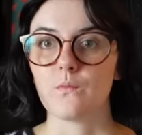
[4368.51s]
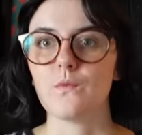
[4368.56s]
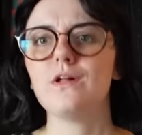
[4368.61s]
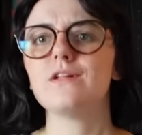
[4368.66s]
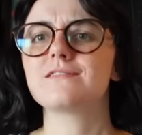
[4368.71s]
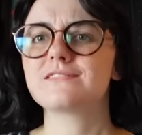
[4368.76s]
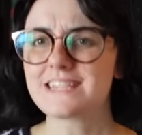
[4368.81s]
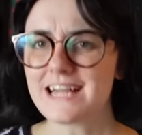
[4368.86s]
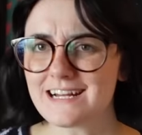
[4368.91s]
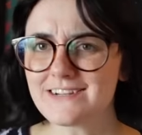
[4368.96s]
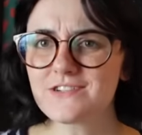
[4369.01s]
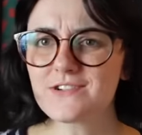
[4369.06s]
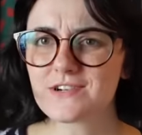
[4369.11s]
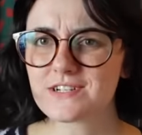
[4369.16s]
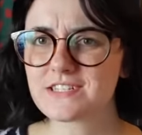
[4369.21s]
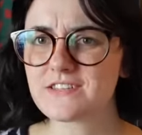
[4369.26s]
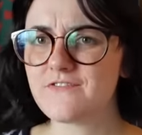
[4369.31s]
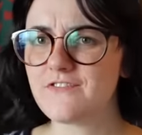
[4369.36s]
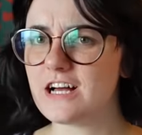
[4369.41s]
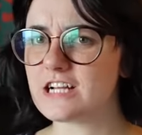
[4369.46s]
Well, Tender
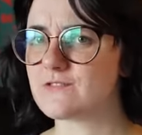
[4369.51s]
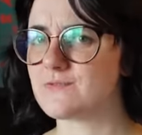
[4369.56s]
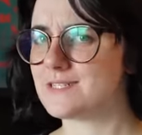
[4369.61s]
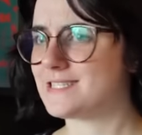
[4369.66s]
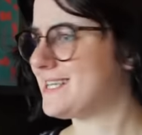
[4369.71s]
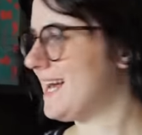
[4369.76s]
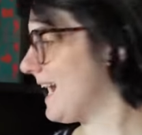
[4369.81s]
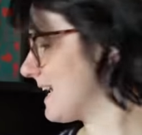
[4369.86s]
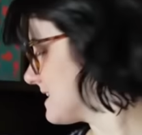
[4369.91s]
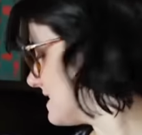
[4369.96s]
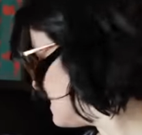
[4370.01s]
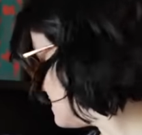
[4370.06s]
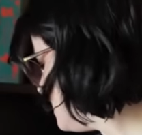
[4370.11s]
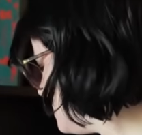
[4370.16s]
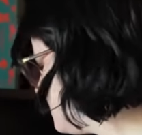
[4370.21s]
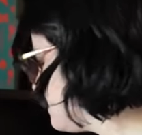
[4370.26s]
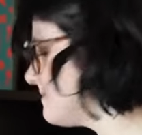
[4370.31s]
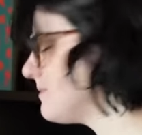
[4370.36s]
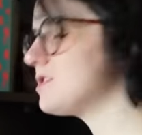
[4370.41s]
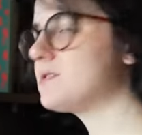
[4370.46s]
is the Flesh was
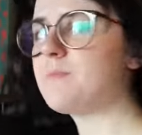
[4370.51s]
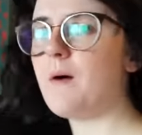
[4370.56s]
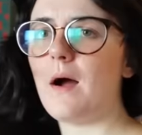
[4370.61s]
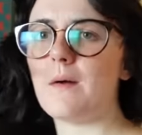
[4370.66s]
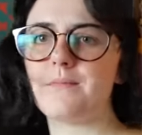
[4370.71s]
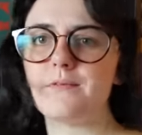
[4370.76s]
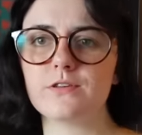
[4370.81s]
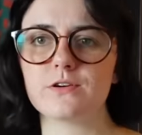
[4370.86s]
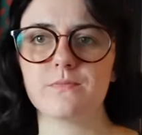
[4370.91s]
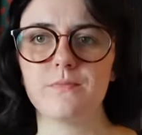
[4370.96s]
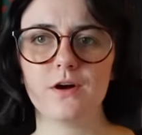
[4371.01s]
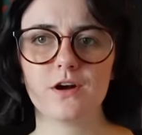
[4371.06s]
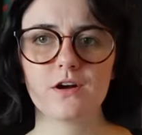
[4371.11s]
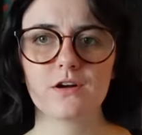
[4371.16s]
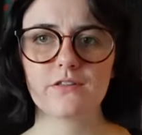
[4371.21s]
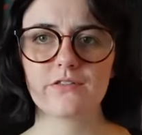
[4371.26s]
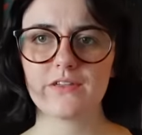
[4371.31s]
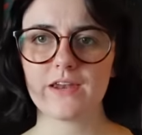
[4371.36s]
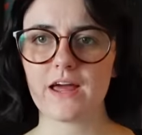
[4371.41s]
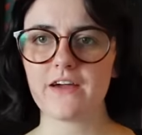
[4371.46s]
technically the most popular
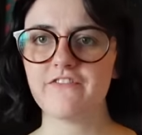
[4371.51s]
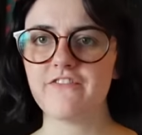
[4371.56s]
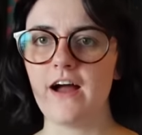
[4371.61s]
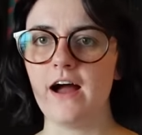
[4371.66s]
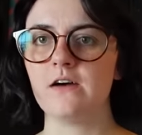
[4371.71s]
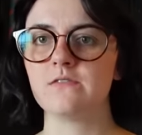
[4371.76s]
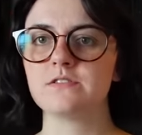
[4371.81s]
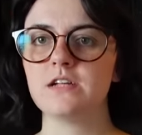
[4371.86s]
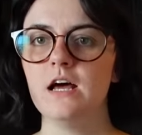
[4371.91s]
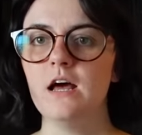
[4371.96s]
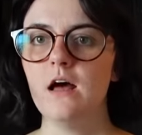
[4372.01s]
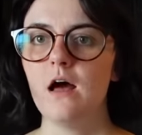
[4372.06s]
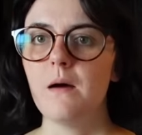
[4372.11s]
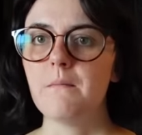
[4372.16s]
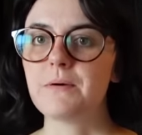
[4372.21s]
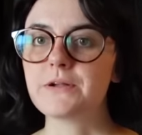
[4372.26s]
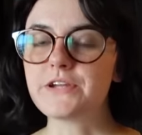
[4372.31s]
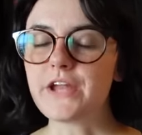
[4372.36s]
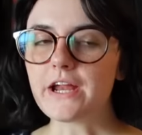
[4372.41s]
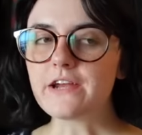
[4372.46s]
book that I found,
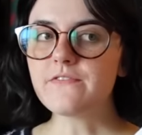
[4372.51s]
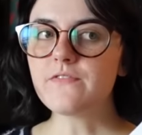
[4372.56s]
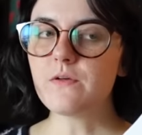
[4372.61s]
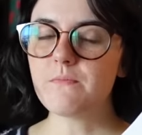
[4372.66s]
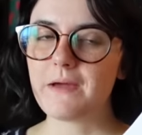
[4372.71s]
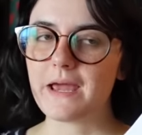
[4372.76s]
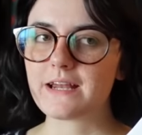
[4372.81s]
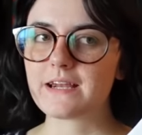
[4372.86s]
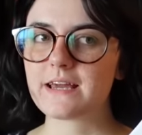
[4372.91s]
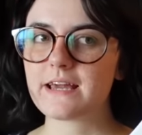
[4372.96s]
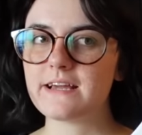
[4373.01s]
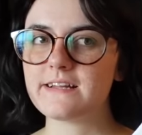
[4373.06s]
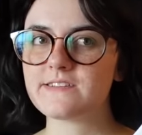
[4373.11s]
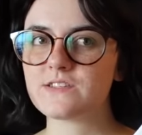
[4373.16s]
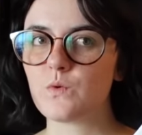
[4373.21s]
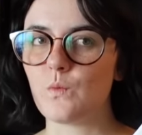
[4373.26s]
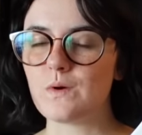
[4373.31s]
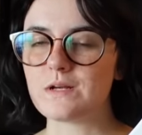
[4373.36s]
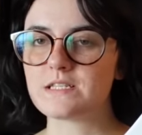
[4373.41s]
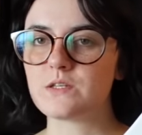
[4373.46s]
but Night of the
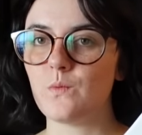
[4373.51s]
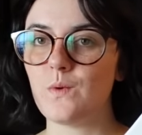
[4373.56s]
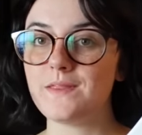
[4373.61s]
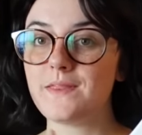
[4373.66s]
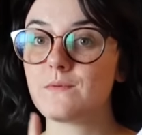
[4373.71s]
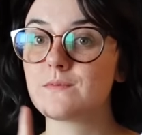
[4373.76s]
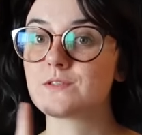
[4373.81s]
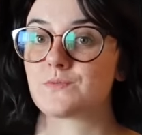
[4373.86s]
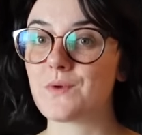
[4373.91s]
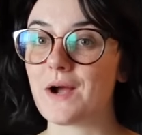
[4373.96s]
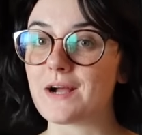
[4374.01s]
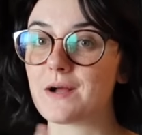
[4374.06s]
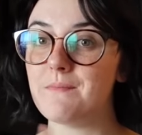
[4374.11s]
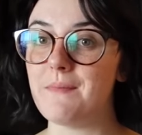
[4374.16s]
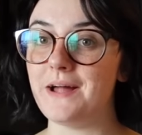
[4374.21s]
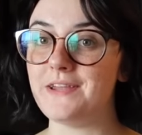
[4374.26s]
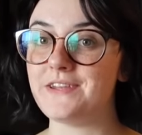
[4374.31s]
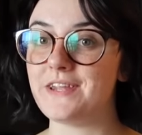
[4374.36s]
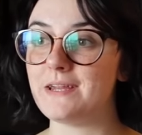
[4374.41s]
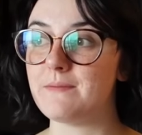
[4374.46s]
Mannequins was the one that was
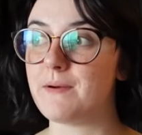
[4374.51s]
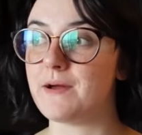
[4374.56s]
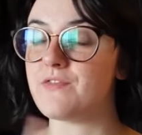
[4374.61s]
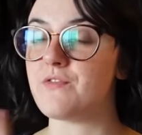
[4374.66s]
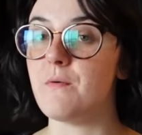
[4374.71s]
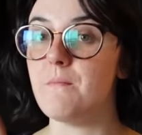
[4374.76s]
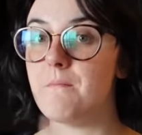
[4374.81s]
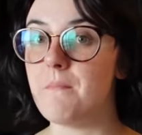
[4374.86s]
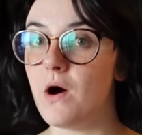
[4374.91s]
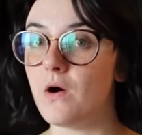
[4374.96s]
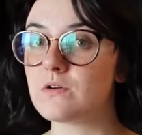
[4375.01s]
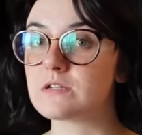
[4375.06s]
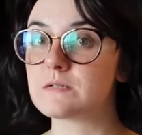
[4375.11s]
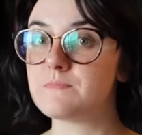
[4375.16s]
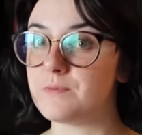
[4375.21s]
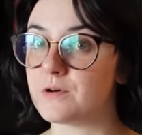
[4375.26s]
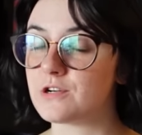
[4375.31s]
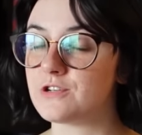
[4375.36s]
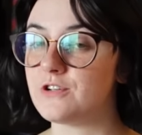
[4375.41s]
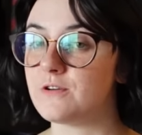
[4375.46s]
recommended by the
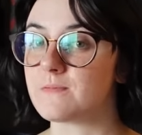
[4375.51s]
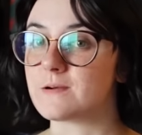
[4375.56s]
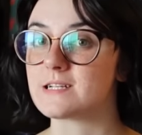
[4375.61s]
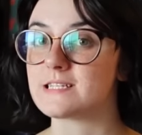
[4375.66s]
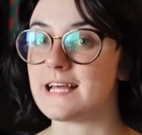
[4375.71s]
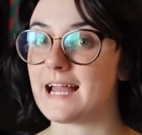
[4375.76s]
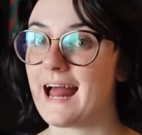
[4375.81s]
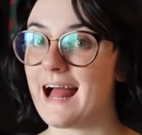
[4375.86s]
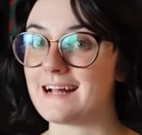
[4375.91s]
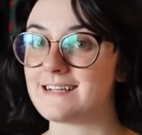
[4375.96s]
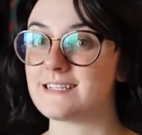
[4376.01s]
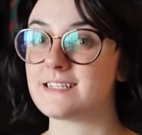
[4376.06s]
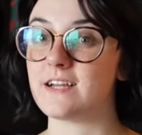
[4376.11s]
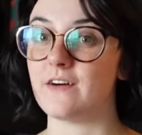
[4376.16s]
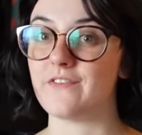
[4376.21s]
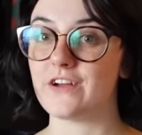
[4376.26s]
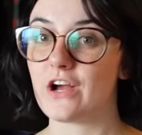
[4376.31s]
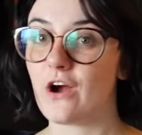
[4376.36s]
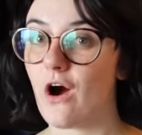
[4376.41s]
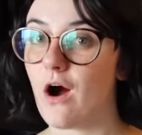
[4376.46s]
most booktubers that had
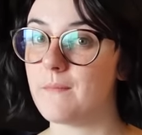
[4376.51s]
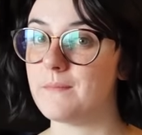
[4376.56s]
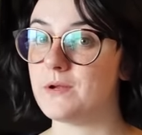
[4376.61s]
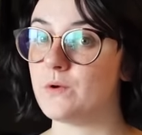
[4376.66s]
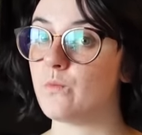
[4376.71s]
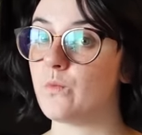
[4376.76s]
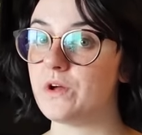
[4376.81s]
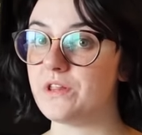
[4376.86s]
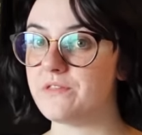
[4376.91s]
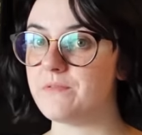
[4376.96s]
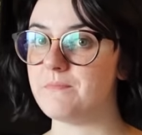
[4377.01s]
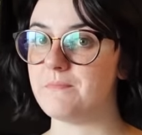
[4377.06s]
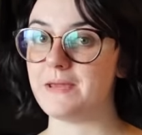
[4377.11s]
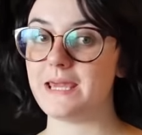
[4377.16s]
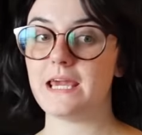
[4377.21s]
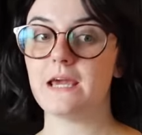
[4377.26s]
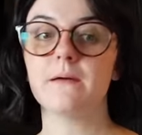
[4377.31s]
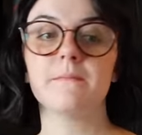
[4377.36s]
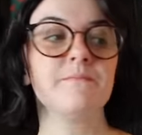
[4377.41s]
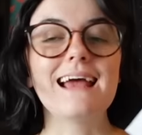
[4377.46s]
stuff in common with
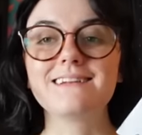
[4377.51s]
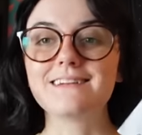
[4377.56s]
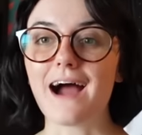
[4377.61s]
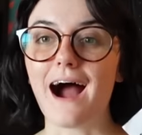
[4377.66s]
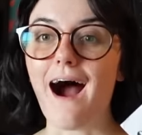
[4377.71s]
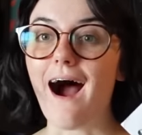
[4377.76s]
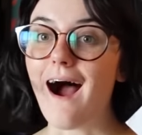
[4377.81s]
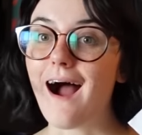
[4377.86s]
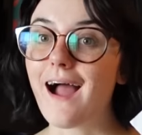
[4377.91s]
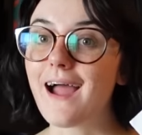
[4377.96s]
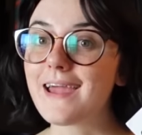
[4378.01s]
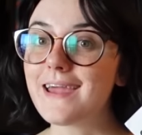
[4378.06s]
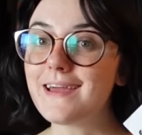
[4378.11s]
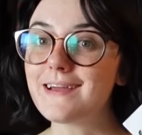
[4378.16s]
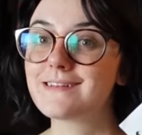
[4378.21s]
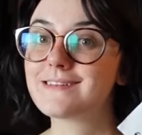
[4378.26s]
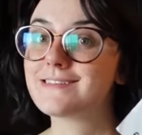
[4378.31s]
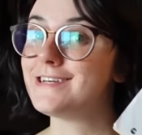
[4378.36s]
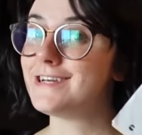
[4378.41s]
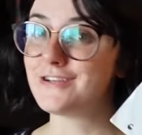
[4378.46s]
me. And
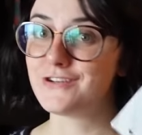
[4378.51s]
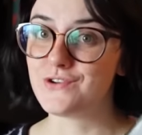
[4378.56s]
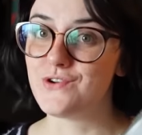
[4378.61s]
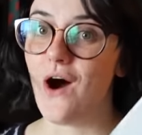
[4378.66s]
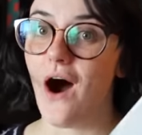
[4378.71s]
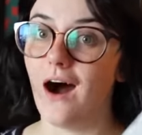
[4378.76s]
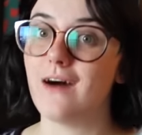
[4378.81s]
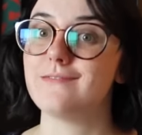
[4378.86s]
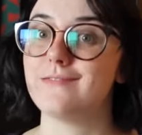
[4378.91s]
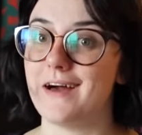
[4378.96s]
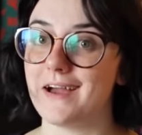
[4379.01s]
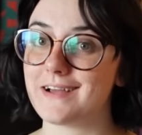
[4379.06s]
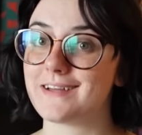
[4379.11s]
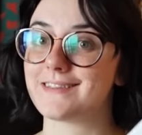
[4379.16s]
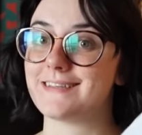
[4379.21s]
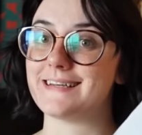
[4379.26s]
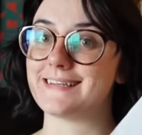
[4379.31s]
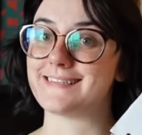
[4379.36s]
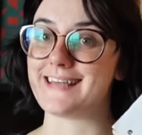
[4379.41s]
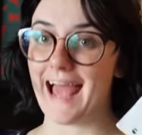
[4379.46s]
I did not like
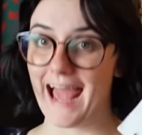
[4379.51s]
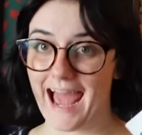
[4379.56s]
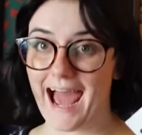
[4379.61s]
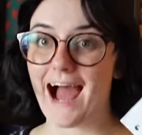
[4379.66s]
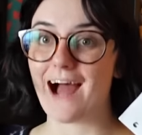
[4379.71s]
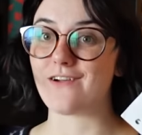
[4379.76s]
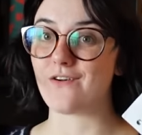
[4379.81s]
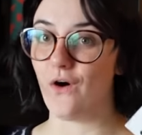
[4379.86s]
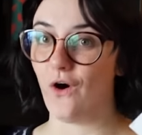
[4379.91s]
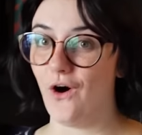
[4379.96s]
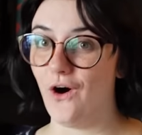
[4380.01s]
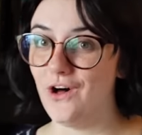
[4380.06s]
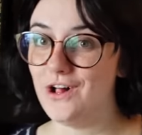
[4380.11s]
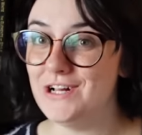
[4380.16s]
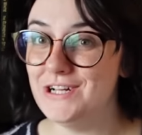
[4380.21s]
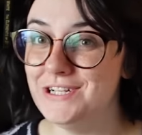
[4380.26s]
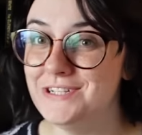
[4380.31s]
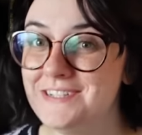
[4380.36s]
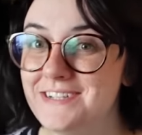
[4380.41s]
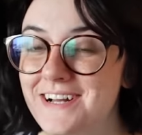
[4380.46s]
this at all.